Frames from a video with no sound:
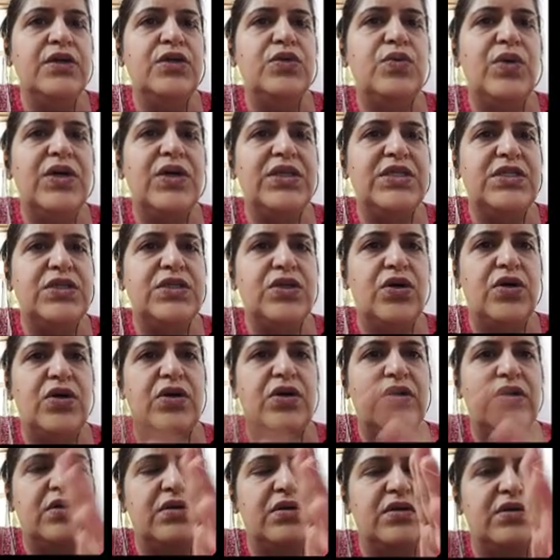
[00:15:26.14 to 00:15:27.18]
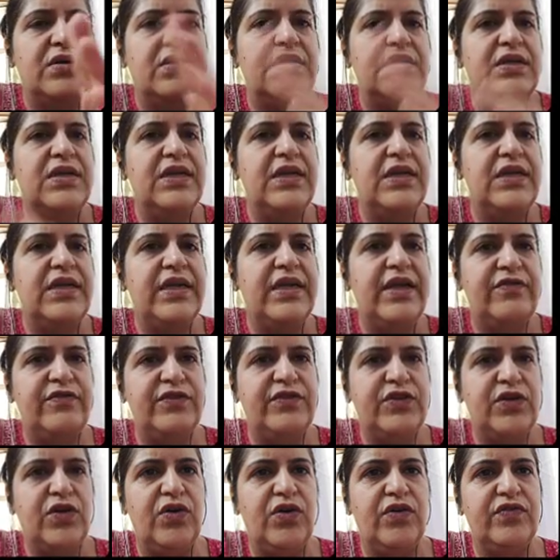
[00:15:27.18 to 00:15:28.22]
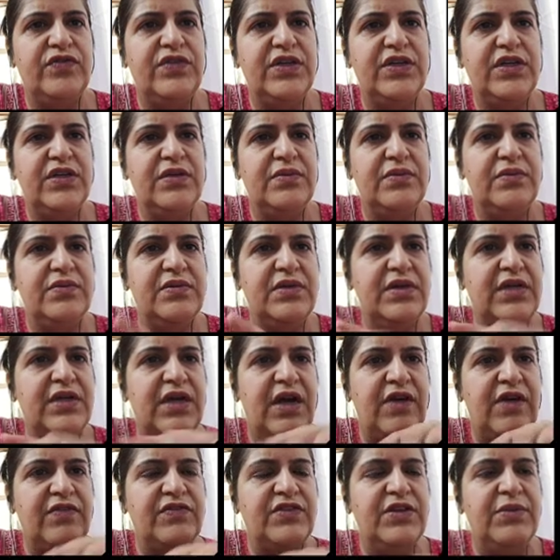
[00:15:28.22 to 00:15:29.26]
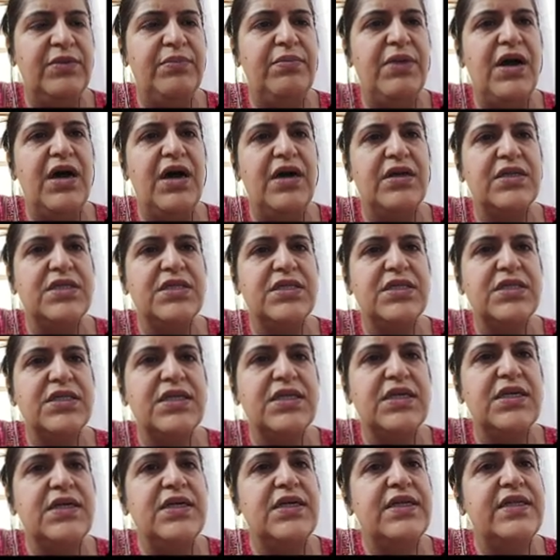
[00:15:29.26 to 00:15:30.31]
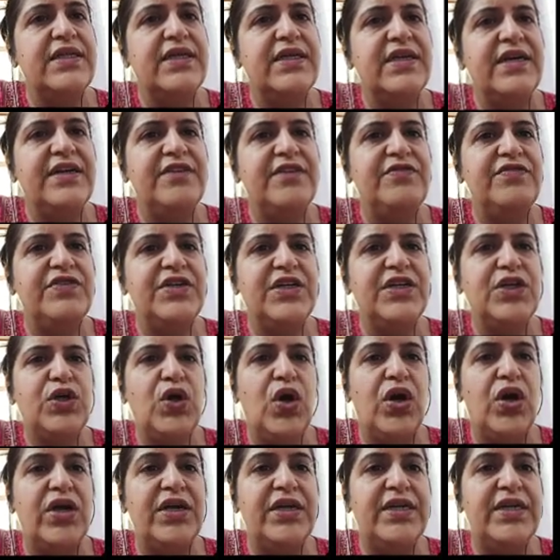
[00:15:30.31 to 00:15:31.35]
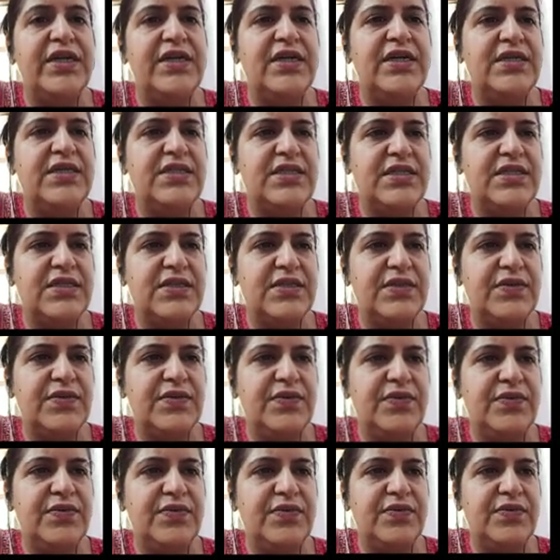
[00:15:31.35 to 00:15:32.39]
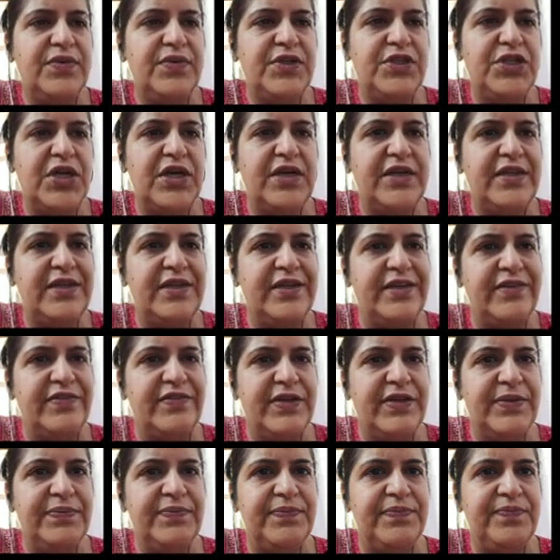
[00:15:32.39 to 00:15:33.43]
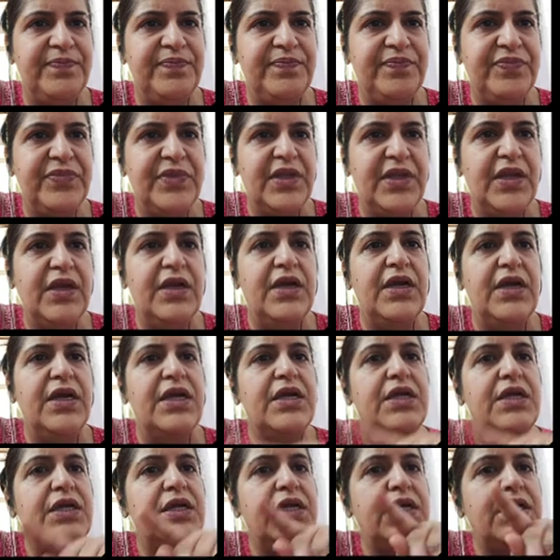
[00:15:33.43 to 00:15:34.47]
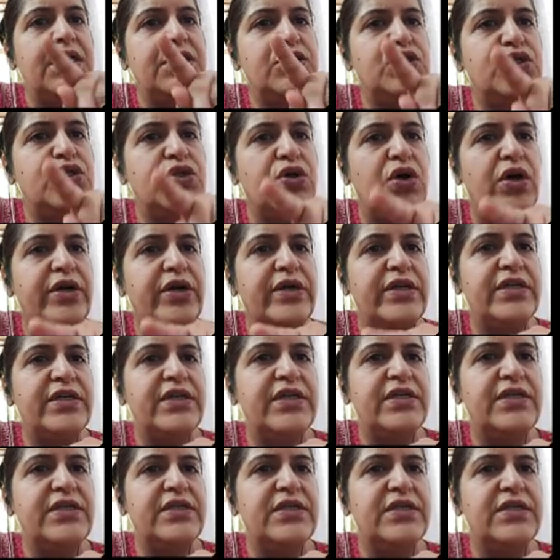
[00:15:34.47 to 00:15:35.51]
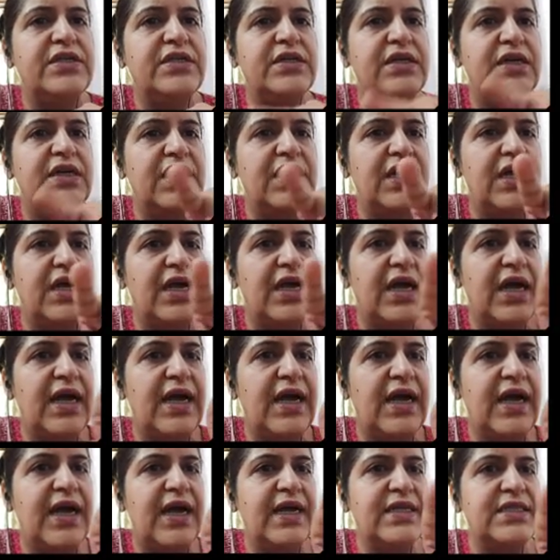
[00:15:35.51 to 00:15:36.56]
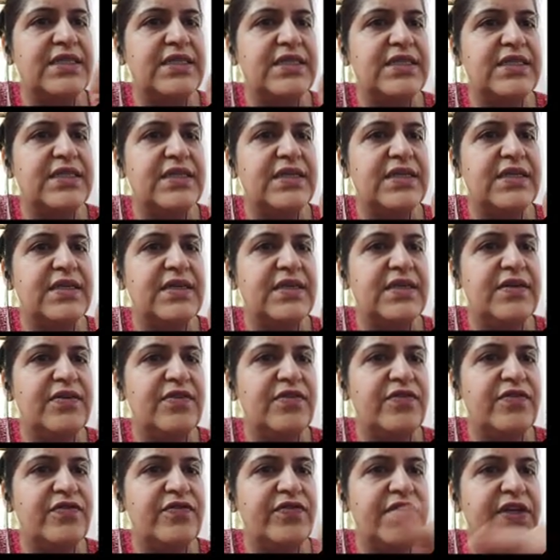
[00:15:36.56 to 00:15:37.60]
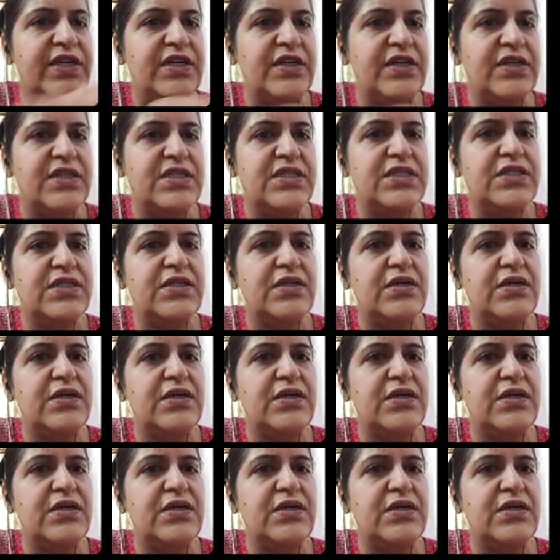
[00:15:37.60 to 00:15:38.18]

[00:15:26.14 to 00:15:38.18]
Towards the left of the graph, the bars, there are different continents which are given. Each continent has figures.